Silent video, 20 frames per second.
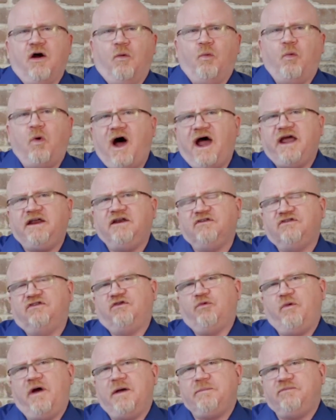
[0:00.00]
Why does
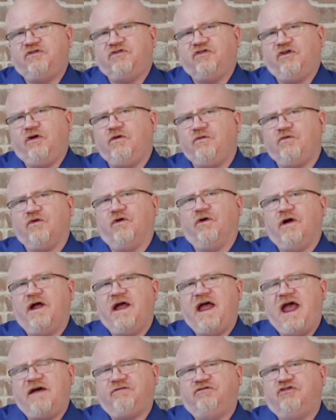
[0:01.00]
the web server
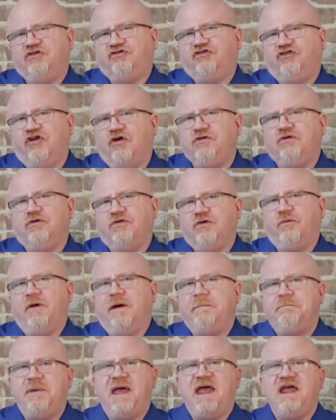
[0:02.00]
have to show you the
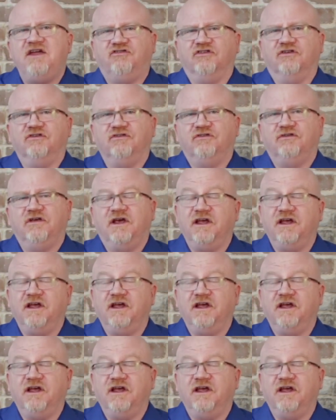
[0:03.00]
web pages?